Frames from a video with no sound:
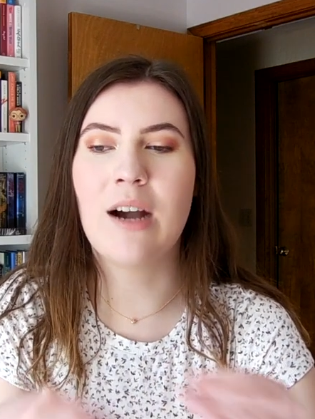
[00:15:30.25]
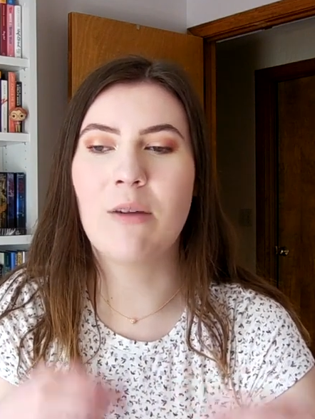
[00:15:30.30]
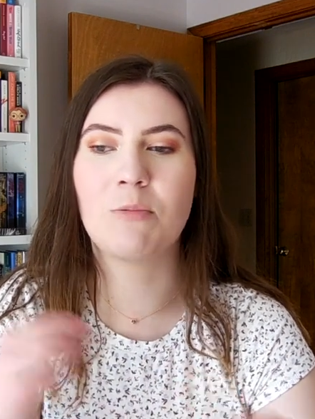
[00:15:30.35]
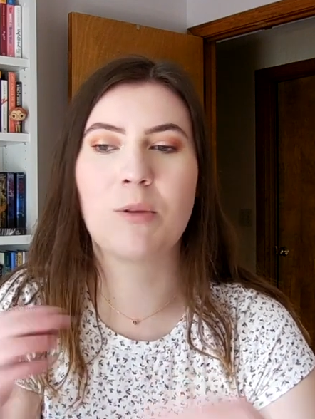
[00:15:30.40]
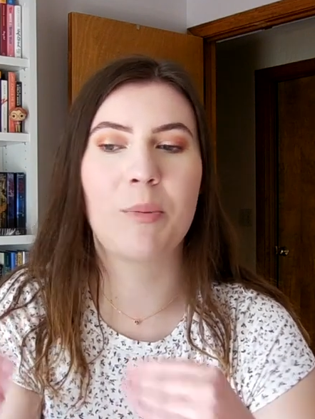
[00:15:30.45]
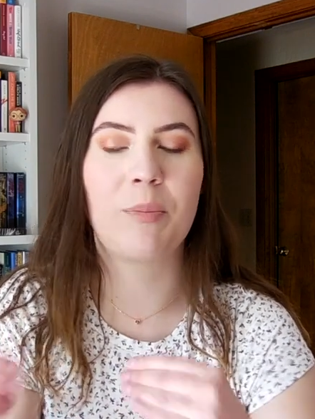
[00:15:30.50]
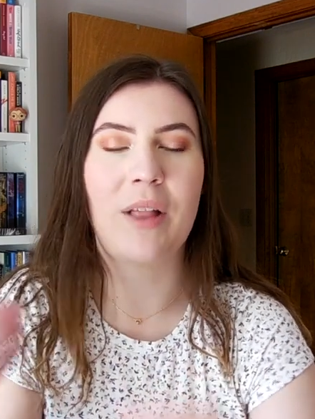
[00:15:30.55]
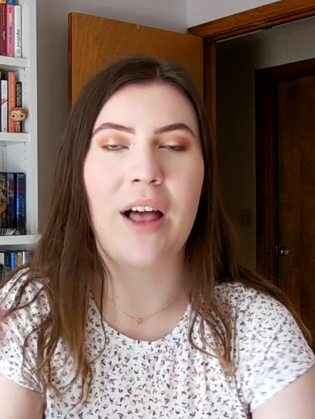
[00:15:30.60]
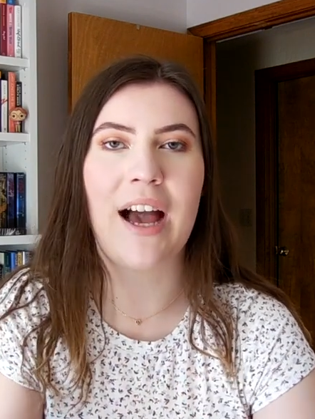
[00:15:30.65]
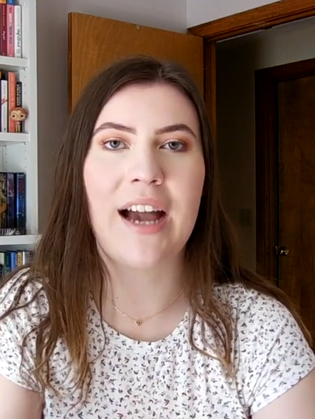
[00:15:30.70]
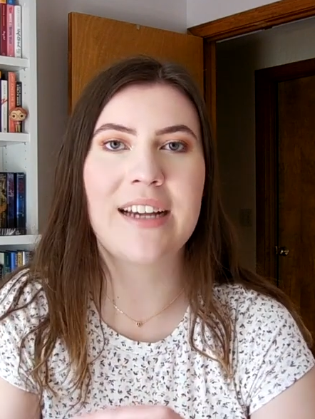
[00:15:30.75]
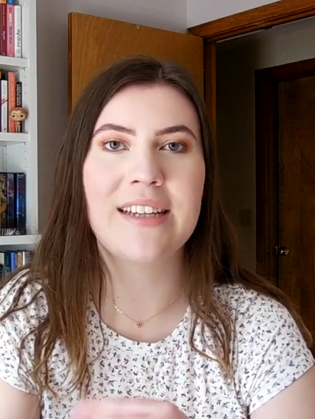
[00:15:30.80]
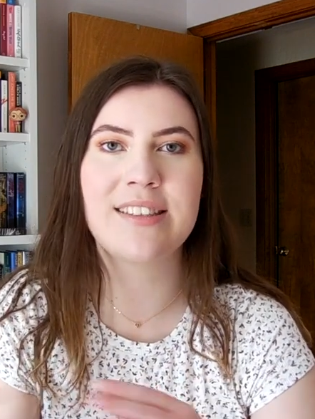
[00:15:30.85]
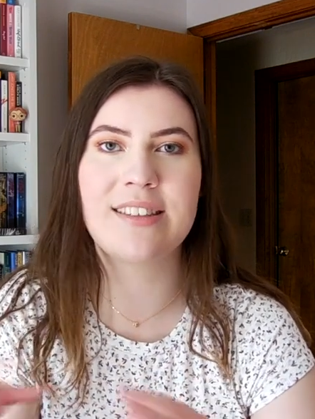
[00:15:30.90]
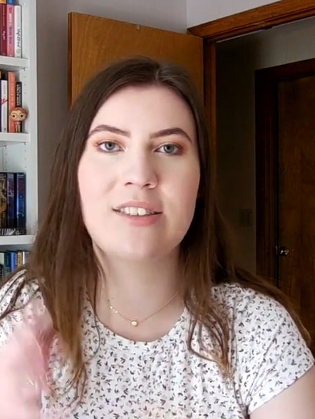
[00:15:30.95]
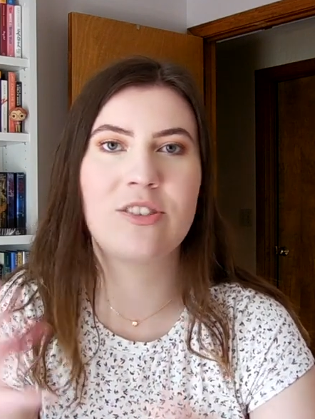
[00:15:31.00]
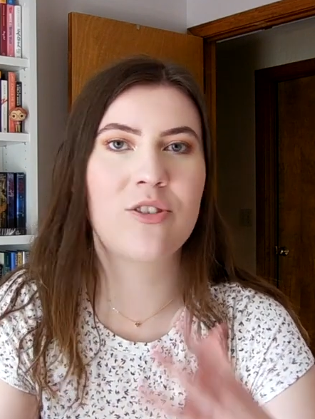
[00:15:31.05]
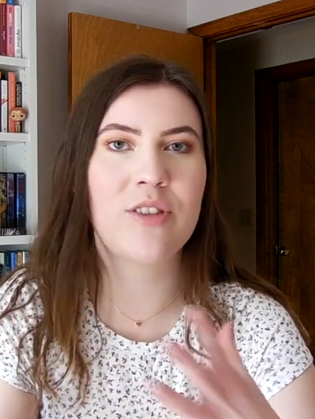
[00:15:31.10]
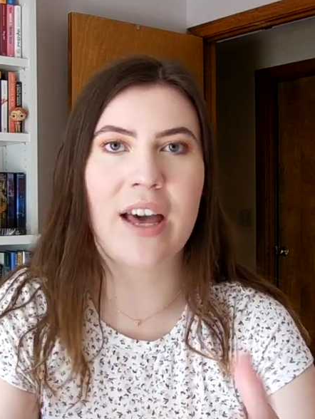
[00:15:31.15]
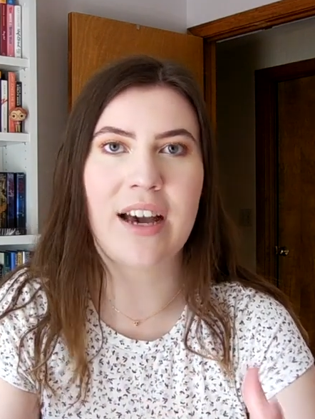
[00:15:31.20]

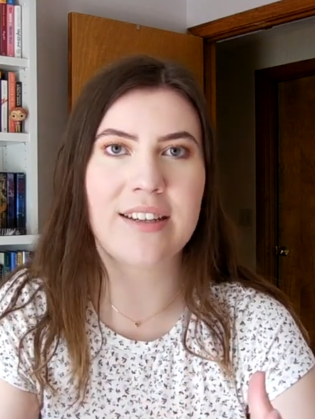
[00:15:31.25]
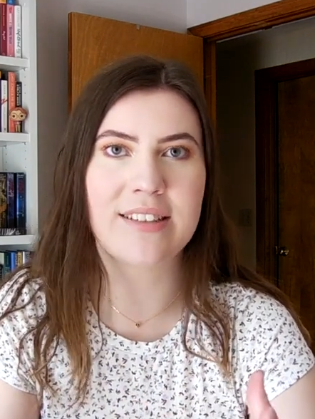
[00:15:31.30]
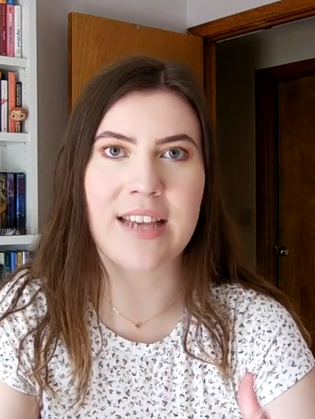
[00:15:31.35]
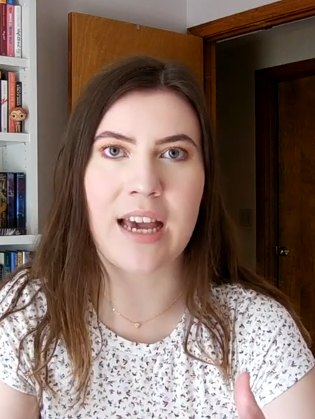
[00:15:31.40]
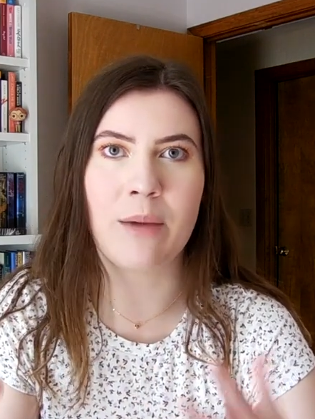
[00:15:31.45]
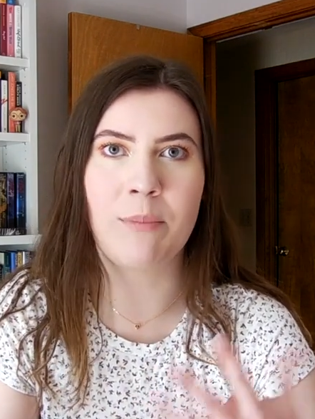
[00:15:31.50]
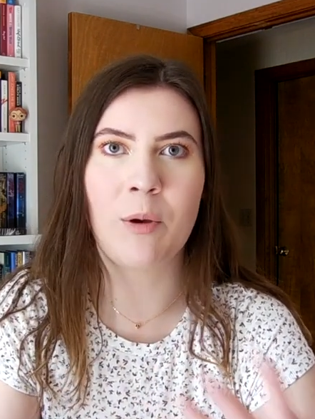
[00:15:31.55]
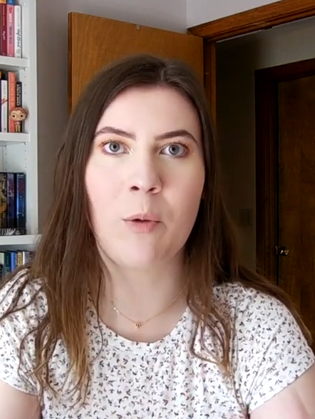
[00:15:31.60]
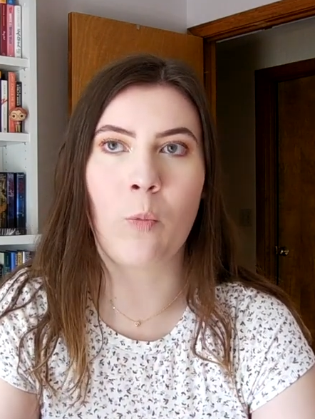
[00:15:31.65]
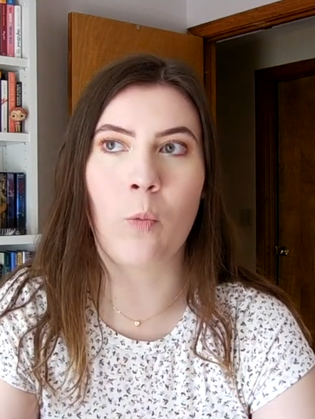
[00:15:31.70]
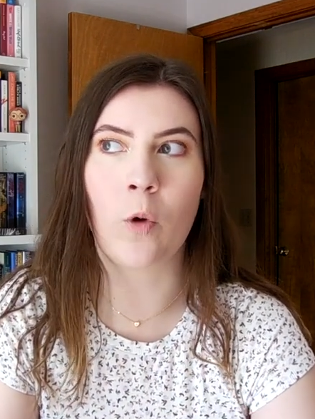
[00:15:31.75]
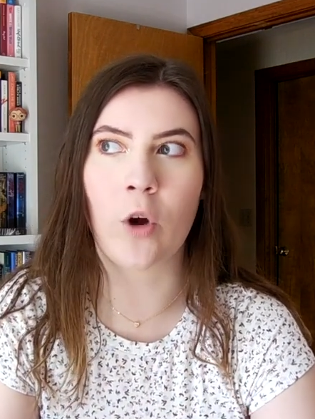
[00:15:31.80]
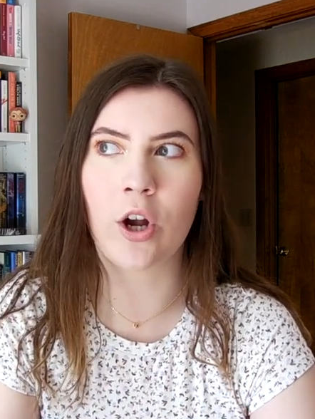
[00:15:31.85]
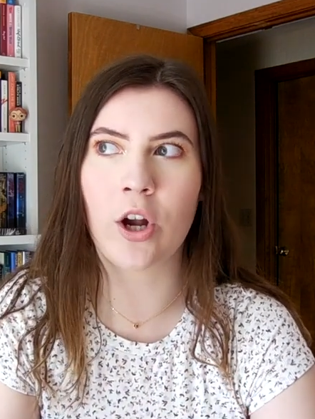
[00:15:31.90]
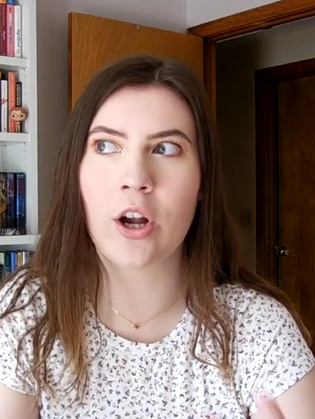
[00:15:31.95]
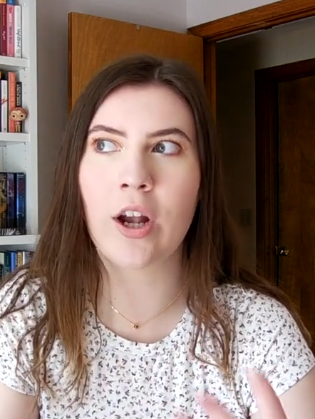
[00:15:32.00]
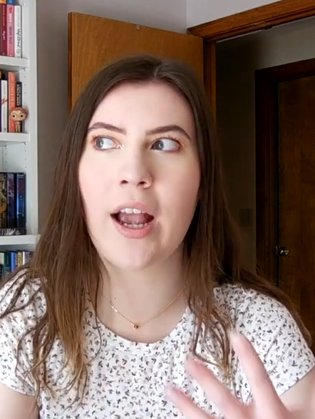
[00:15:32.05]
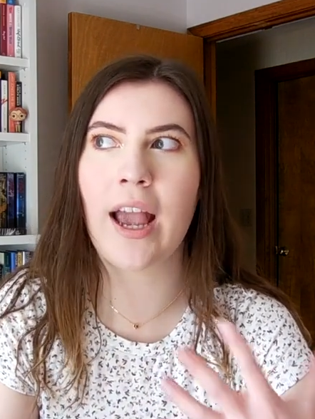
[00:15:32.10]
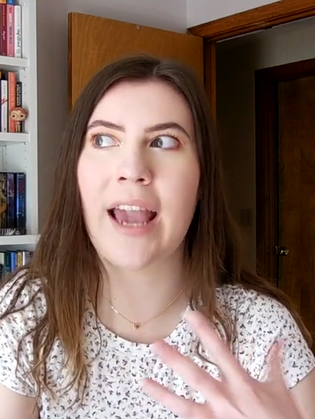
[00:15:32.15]
replies to that assignment were,